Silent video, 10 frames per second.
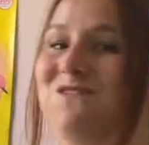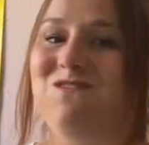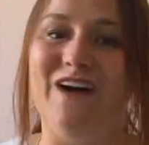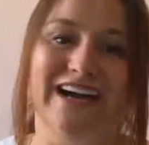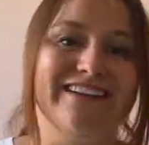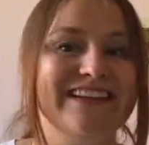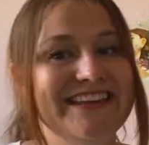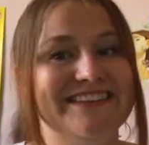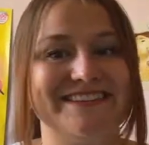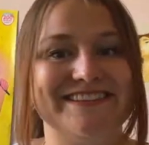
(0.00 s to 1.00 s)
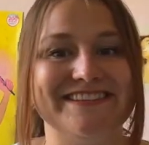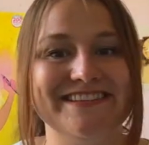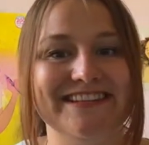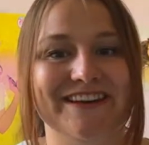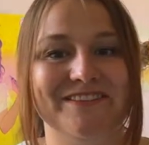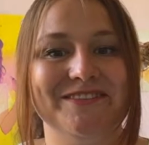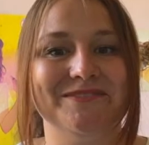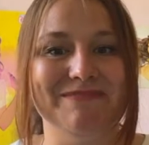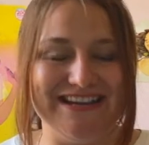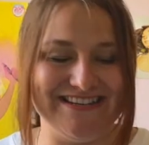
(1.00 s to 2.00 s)
Final interesting thing I want
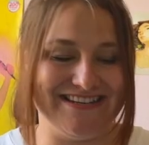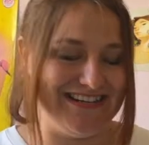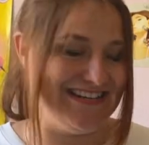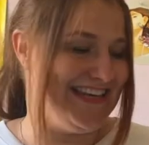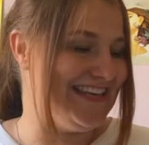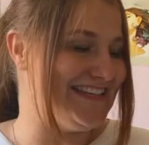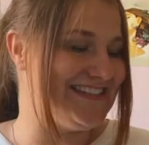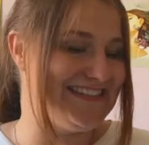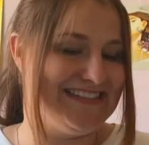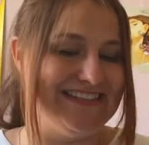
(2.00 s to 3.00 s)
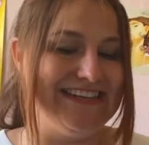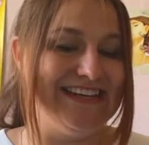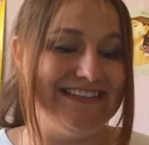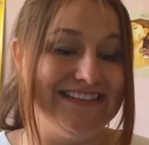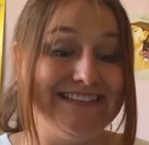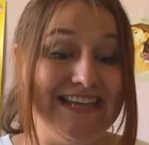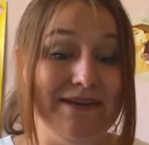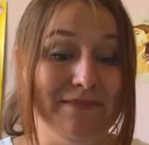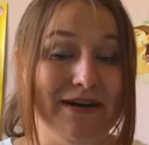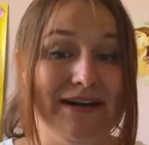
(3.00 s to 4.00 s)
to mention is the
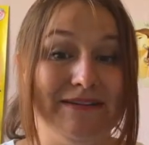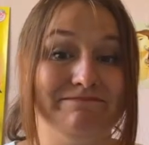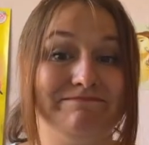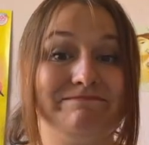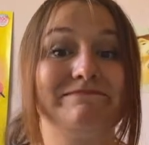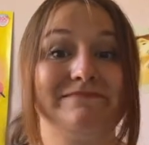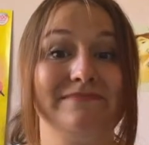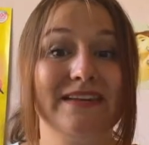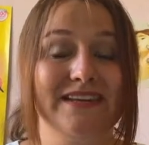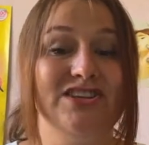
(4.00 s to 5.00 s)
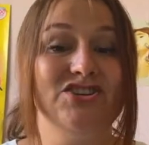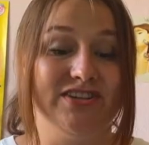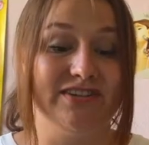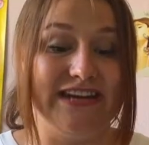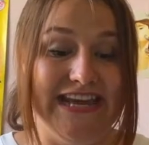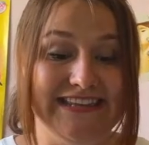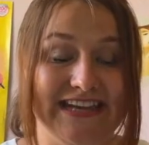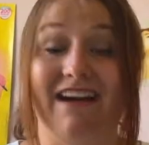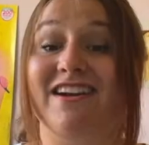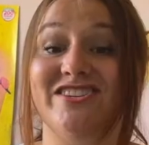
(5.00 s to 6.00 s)
same digital creator,
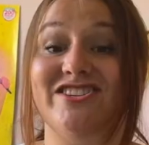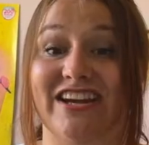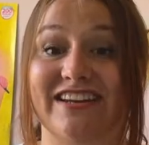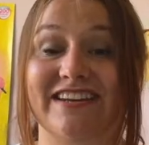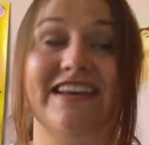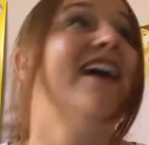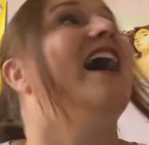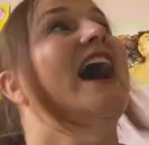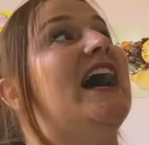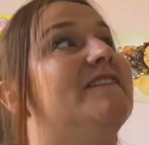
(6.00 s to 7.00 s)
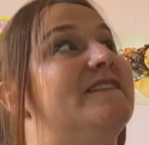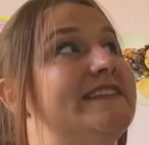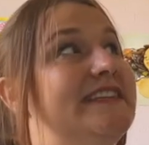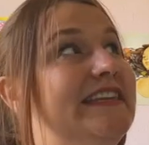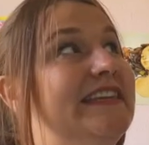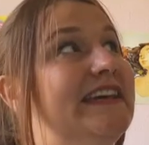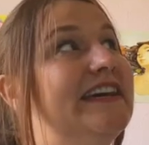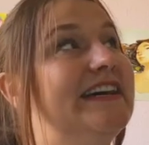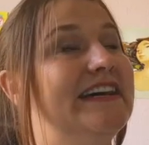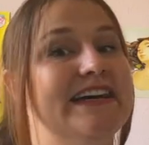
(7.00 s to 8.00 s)
Karen Chen. I've seen
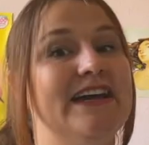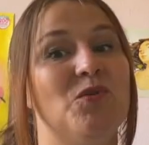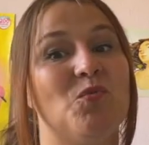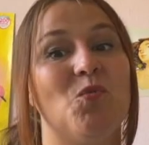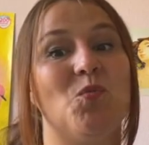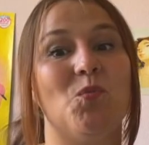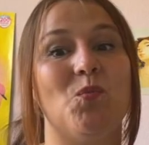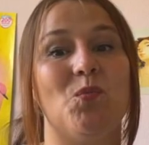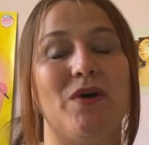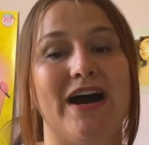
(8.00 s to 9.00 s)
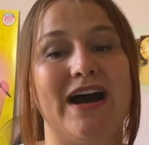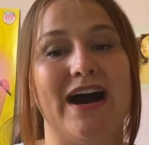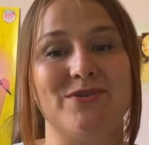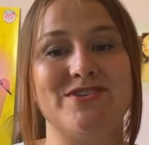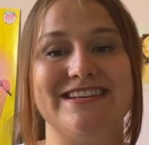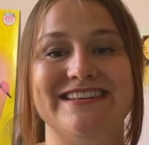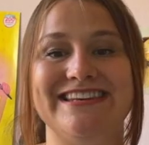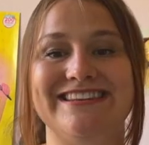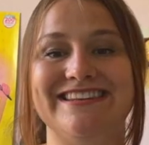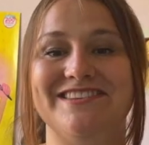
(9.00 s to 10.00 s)
how she
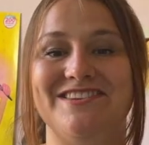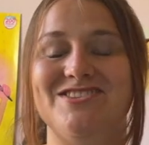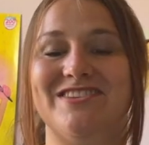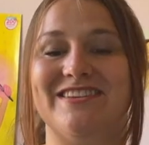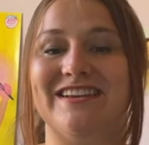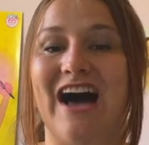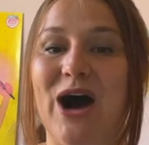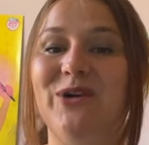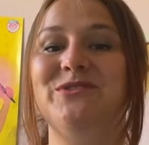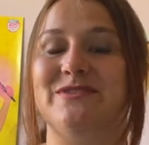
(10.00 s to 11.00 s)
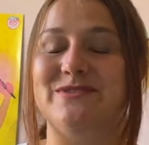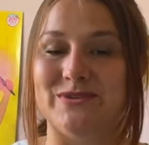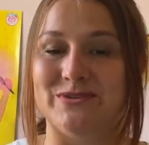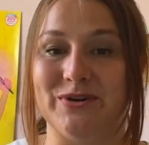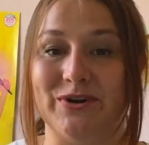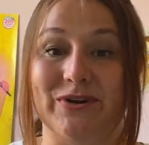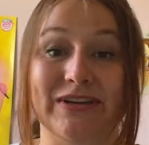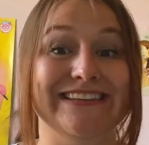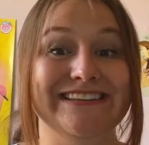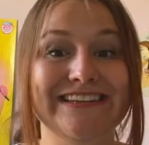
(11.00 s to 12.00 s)
did digital outfits on her
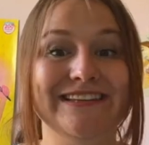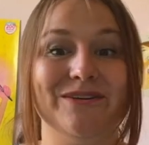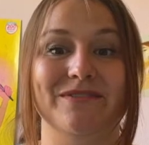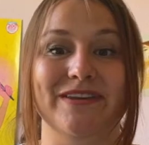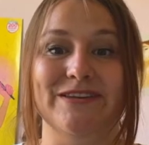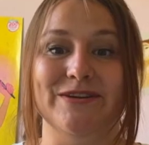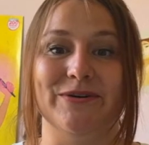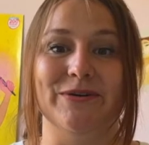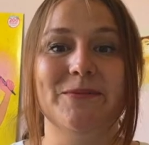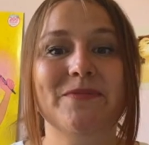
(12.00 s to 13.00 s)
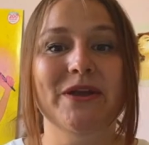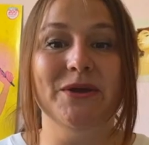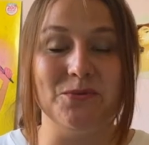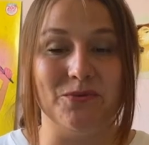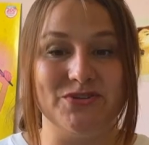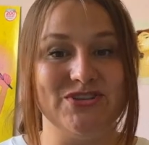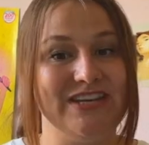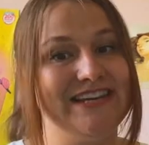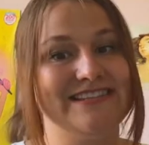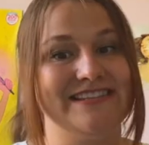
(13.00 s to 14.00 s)
in a TikTok video. What
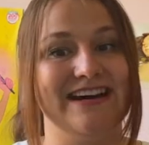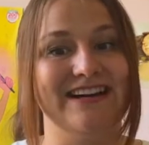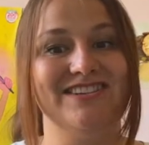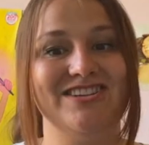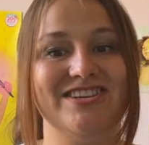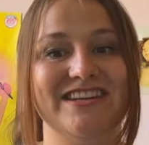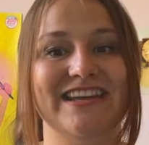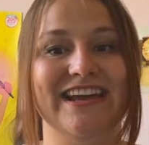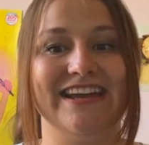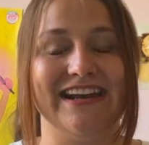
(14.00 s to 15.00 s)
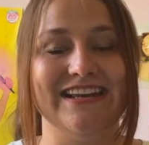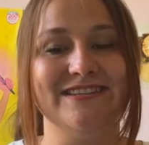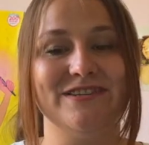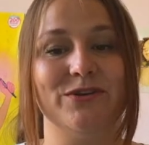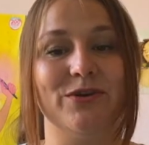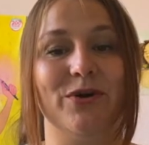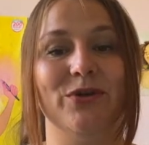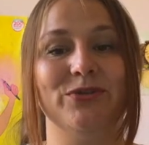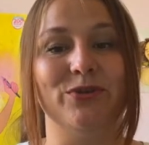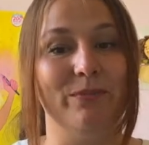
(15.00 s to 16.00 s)
she has done, she erased
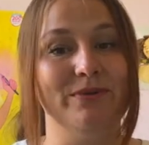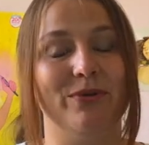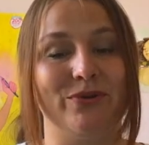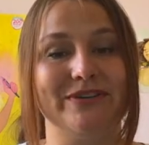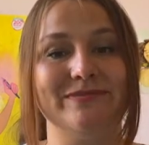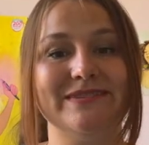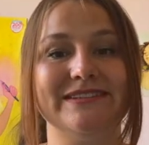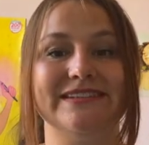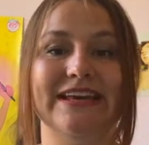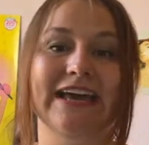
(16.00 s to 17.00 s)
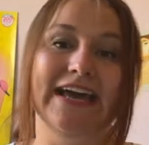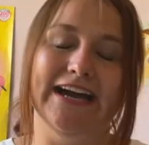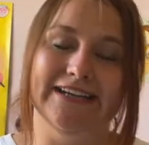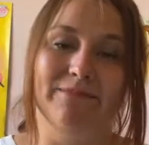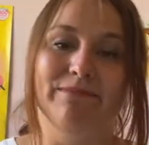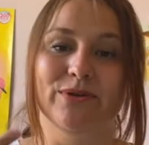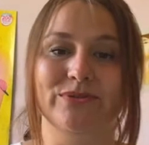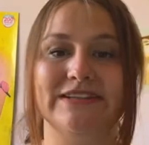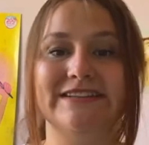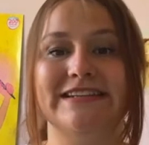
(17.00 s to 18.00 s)
her top and bottoms and
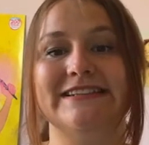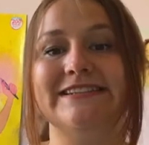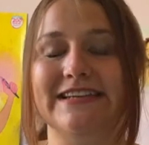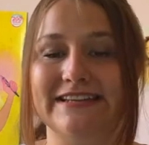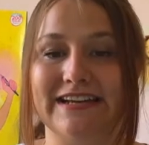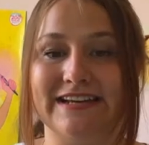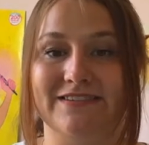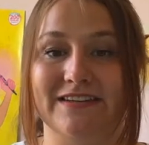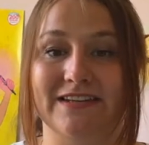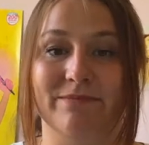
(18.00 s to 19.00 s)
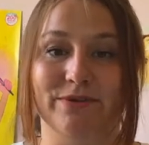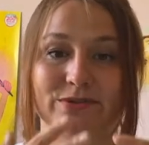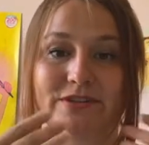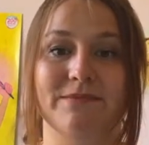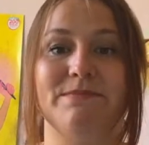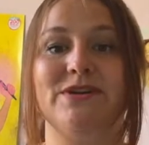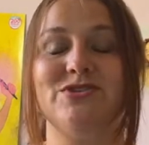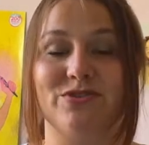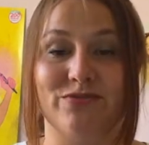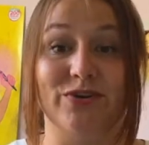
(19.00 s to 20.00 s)
uploaded uploaded a
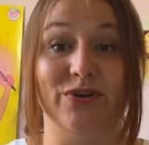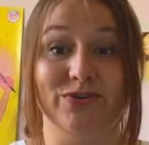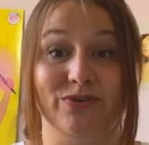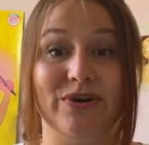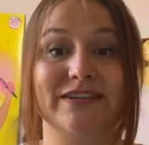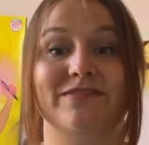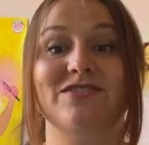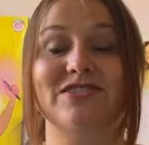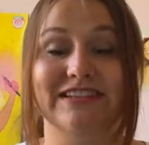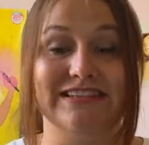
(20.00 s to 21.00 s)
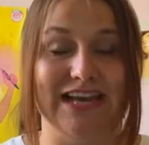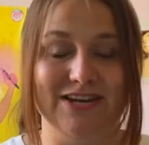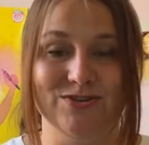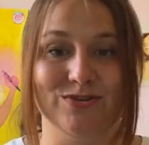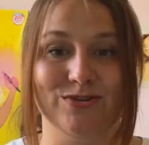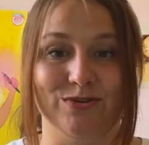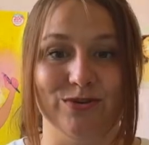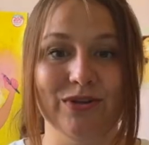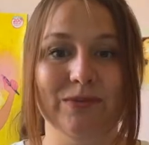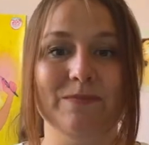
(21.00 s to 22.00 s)
picture of her to artificial intelligence
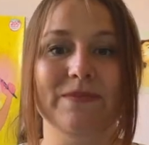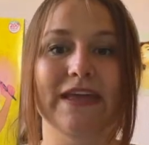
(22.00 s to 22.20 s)
tool.